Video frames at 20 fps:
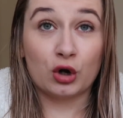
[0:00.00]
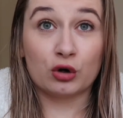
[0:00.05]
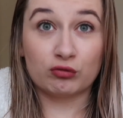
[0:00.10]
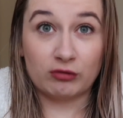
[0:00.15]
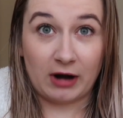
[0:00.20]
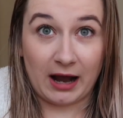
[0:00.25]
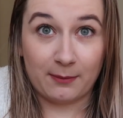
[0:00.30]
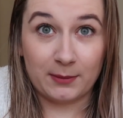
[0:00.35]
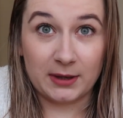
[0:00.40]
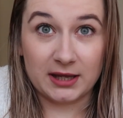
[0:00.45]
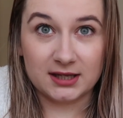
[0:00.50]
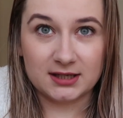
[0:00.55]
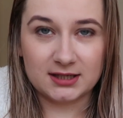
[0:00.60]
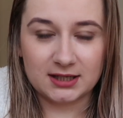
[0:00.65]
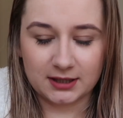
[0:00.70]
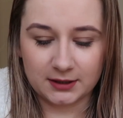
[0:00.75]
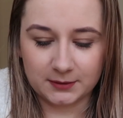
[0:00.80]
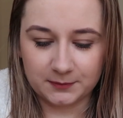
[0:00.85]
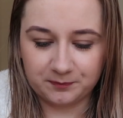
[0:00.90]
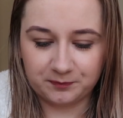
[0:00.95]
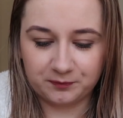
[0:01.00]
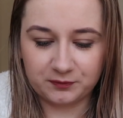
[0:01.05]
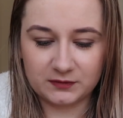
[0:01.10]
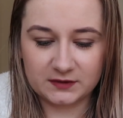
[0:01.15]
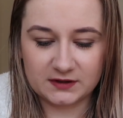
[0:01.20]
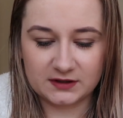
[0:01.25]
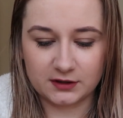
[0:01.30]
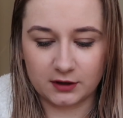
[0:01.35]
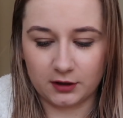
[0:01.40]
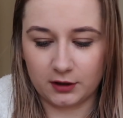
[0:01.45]
rapid.
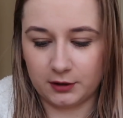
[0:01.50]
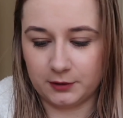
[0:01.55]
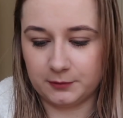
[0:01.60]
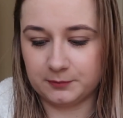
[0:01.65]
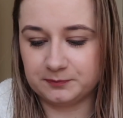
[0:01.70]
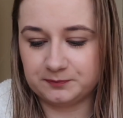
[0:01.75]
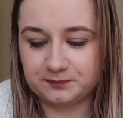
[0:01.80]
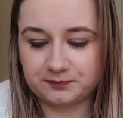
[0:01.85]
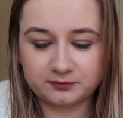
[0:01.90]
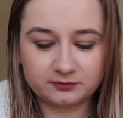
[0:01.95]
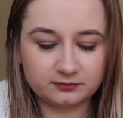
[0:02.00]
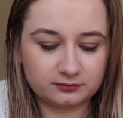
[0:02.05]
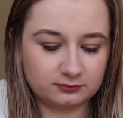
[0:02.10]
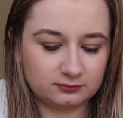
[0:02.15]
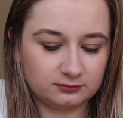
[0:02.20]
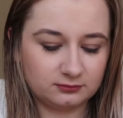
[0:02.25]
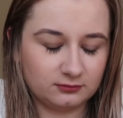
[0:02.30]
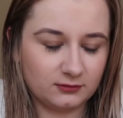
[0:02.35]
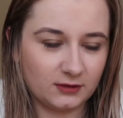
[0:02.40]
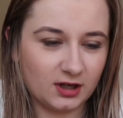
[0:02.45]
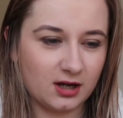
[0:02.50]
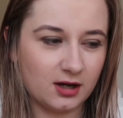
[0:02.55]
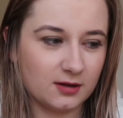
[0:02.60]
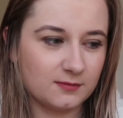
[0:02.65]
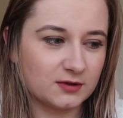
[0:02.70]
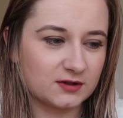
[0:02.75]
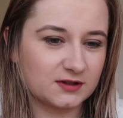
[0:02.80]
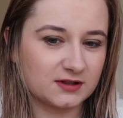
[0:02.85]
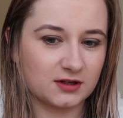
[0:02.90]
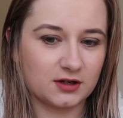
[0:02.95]
So I'm
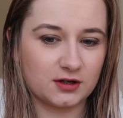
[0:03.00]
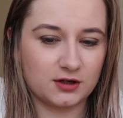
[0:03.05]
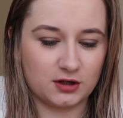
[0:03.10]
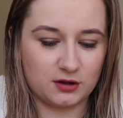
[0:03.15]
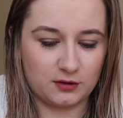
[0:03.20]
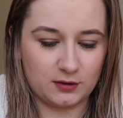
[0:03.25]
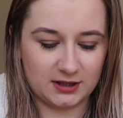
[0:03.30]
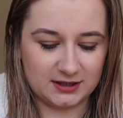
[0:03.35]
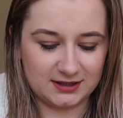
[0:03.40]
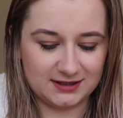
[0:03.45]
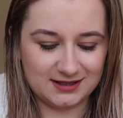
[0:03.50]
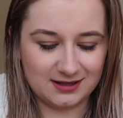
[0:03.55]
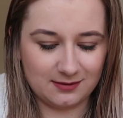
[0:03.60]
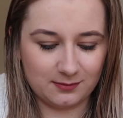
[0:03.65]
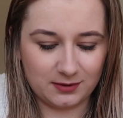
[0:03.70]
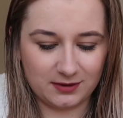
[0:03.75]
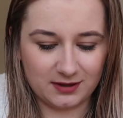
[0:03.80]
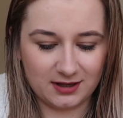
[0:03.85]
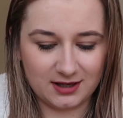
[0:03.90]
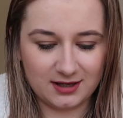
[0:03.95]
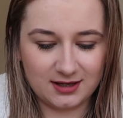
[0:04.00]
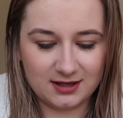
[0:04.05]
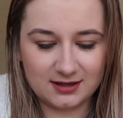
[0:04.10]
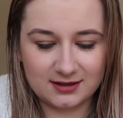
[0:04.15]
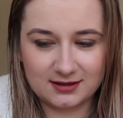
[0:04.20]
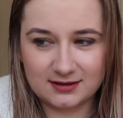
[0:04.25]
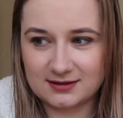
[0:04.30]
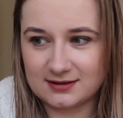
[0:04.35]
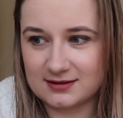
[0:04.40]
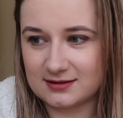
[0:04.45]
just gonna dip
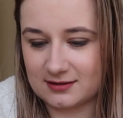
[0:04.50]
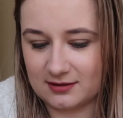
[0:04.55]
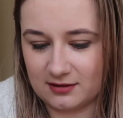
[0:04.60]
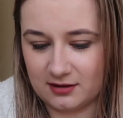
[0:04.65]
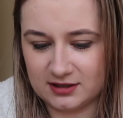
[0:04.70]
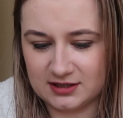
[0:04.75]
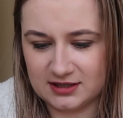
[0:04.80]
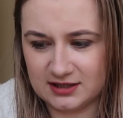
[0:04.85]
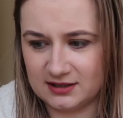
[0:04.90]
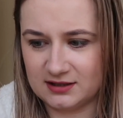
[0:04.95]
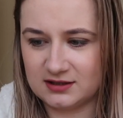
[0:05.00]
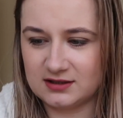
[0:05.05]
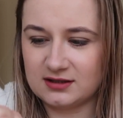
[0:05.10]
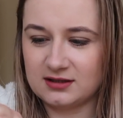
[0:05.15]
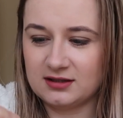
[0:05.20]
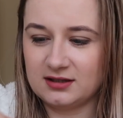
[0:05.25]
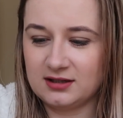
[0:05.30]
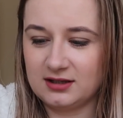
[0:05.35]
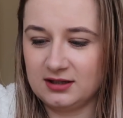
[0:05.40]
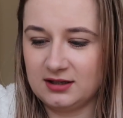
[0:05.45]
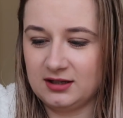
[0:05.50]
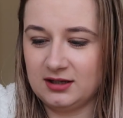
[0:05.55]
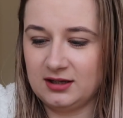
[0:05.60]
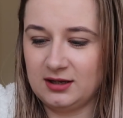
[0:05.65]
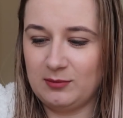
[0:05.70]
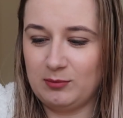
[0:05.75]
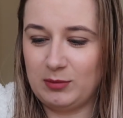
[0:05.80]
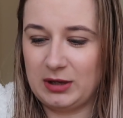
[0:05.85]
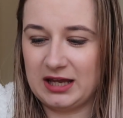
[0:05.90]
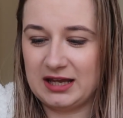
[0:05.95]
this. I did
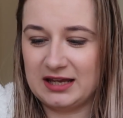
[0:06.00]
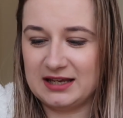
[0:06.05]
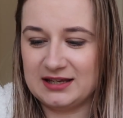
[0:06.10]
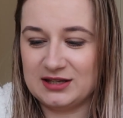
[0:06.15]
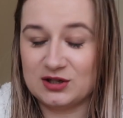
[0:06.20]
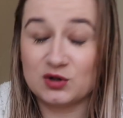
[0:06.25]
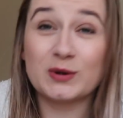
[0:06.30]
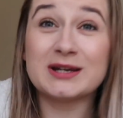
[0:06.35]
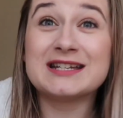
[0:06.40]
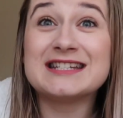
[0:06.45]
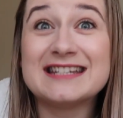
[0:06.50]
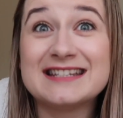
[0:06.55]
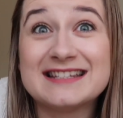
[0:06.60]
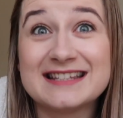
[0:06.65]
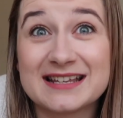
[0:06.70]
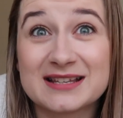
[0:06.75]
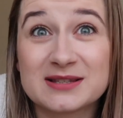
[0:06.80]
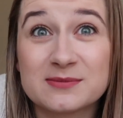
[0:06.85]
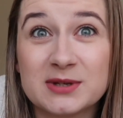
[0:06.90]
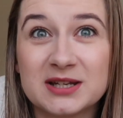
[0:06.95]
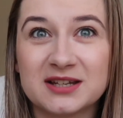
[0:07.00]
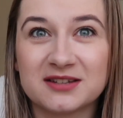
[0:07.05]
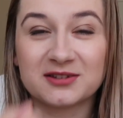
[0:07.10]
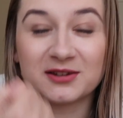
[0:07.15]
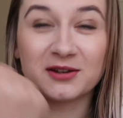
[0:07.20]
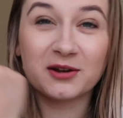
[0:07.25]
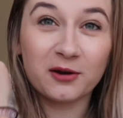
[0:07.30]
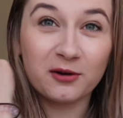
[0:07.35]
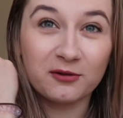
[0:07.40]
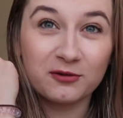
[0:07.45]
pee 26 minutes
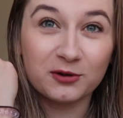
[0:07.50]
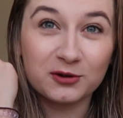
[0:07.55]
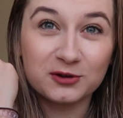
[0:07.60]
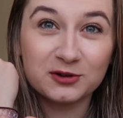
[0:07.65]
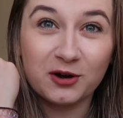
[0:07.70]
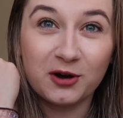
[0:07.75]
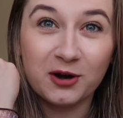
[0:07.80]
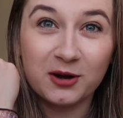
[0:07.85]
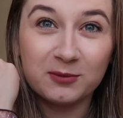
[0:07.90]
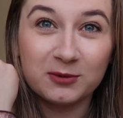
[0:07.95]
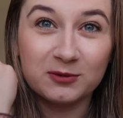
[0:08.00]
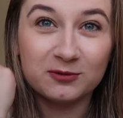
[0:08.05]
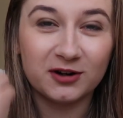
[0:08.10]
ago. I've got a timer